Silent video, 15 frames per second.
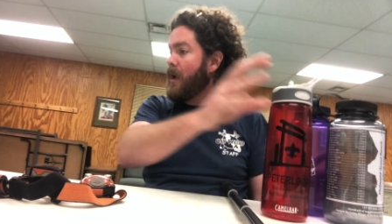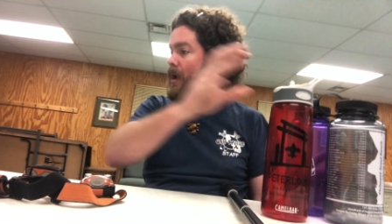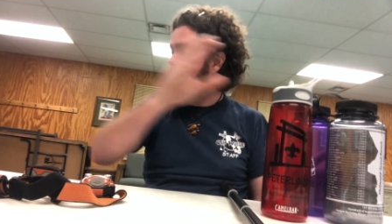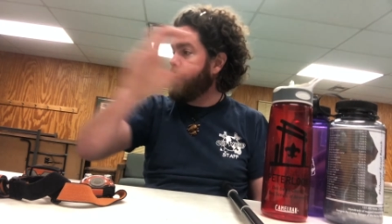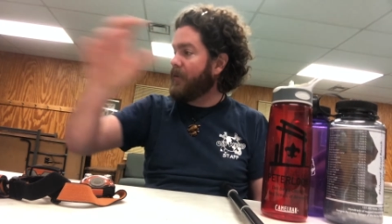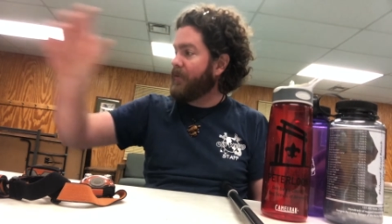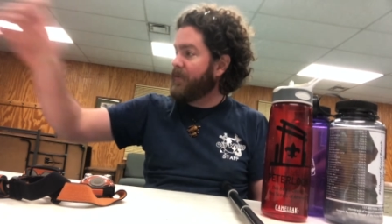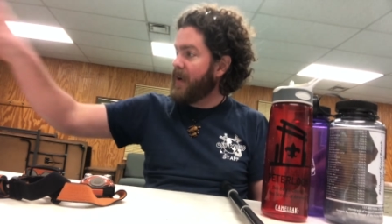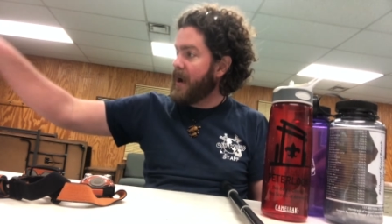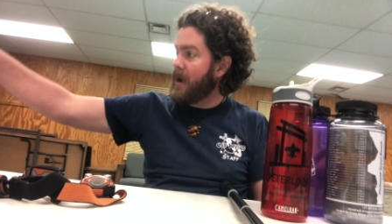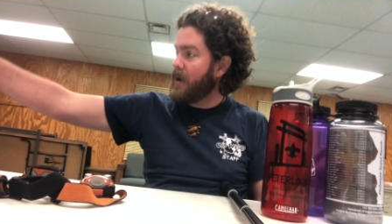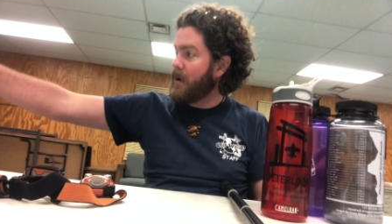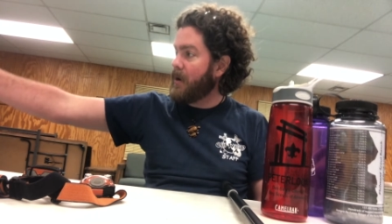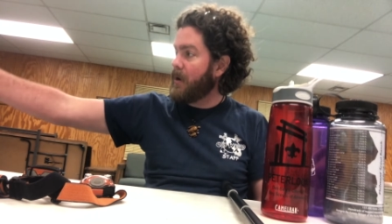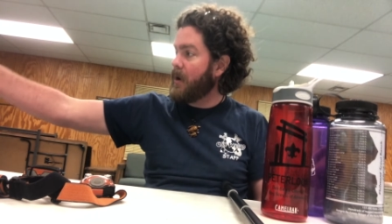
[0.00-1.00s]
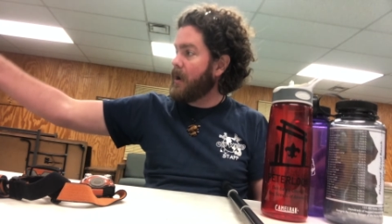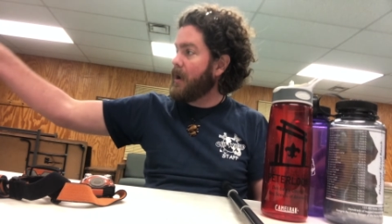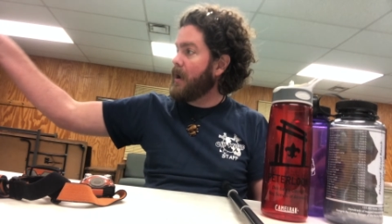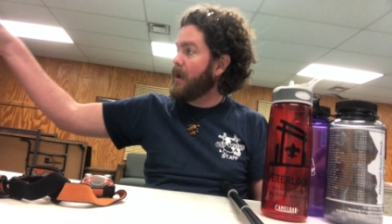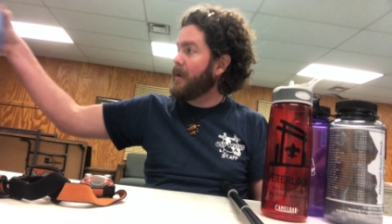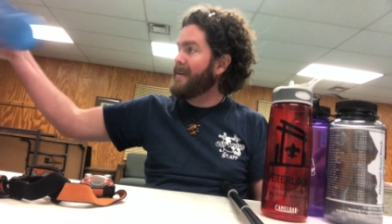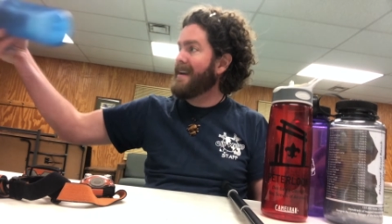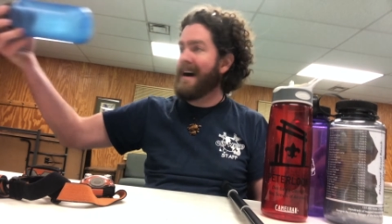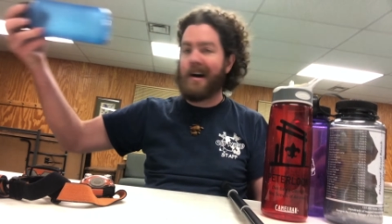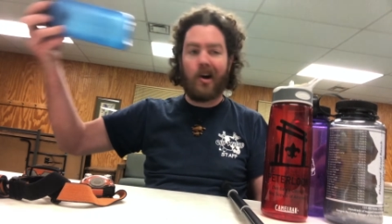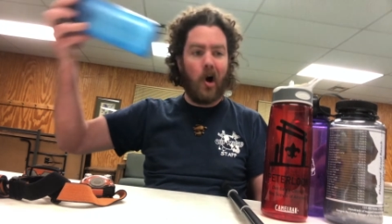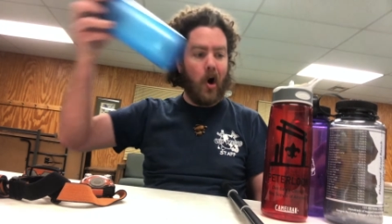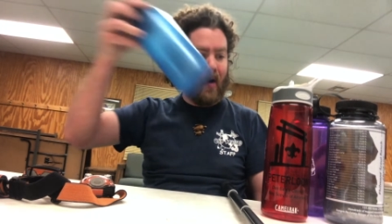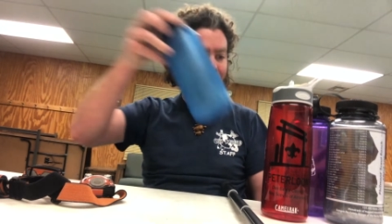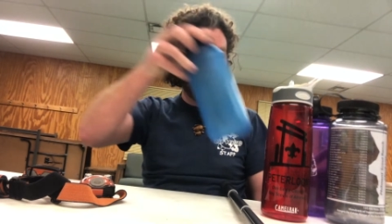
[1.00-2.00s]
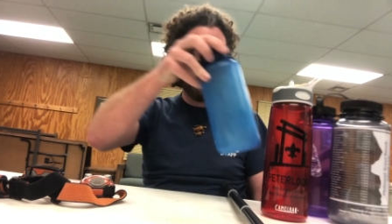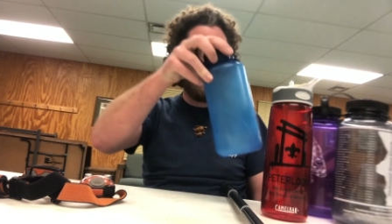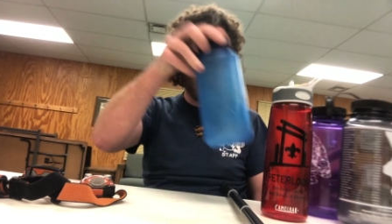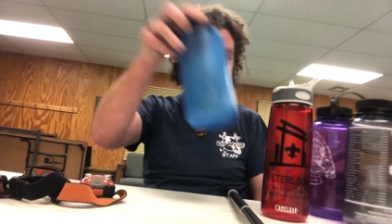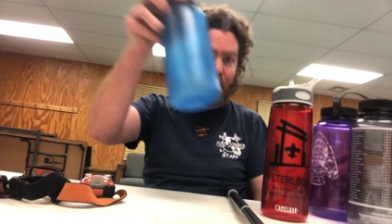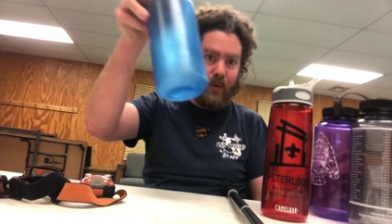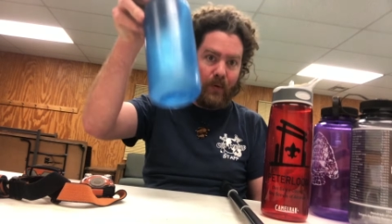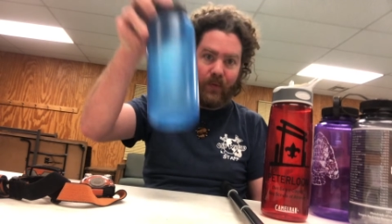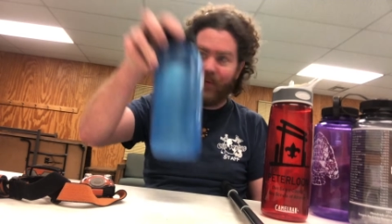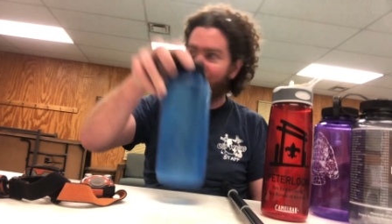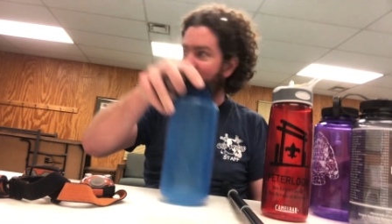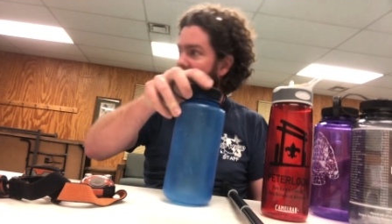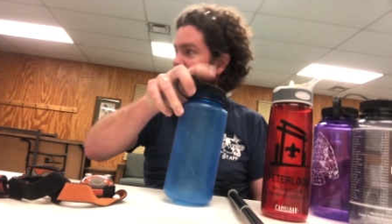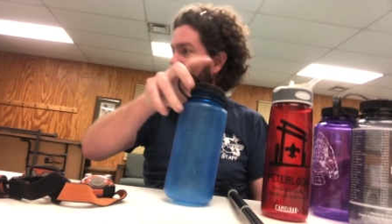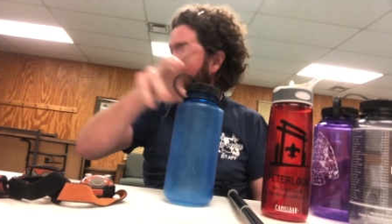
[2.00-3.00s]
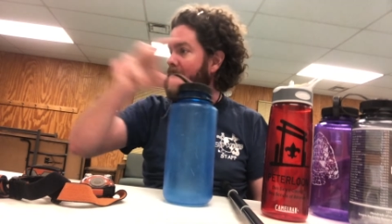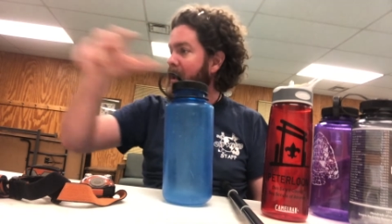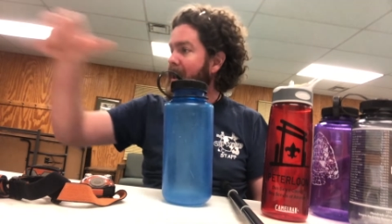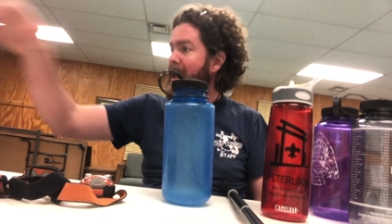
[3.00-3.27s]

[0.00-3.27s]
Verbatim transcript: affair, knockoff blue fella.